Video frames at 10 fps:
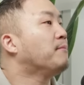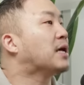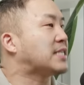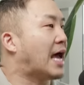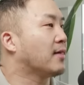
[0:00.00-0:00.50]

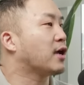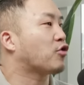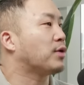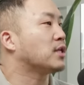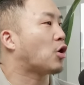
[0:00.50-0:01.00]
because LA
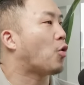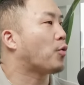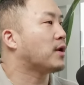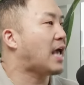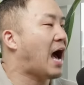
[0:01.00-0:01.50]
Koreans
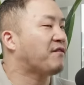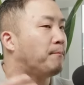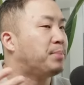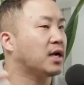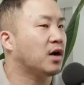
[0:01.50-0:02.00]
already have a
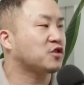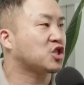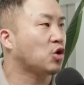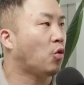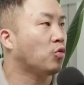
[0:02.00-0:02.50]
bit of
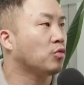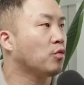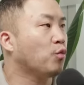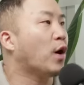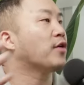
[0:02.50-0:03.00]
Seoul
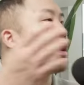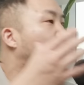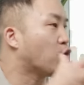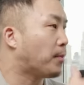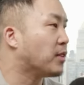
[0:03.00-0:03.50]
where they
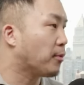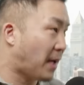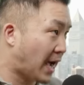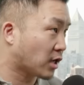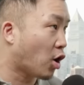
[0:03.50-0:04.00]
grew up in their
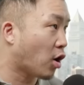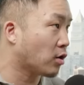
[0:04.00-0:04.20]
backyard.